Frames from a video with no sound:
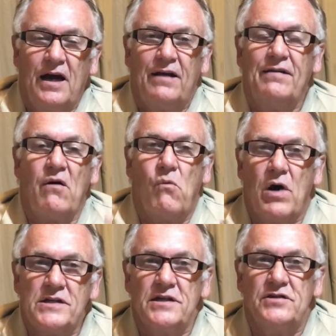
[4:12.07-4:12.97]
They
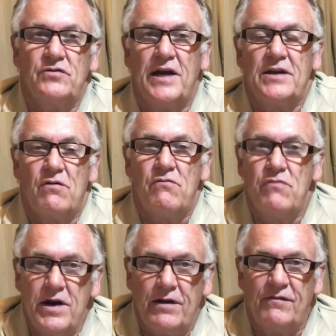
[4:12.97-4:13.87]
wanted to get
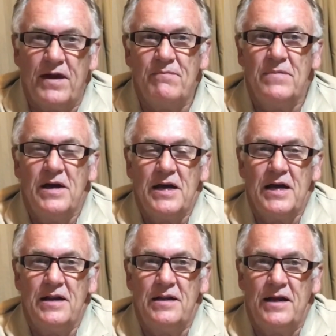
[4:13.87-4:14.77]
rid of them
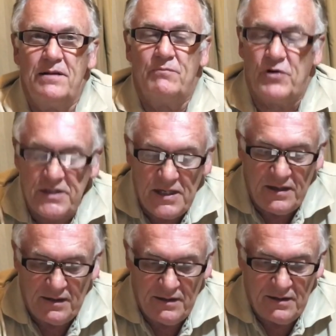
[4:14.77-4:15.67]
in Britain.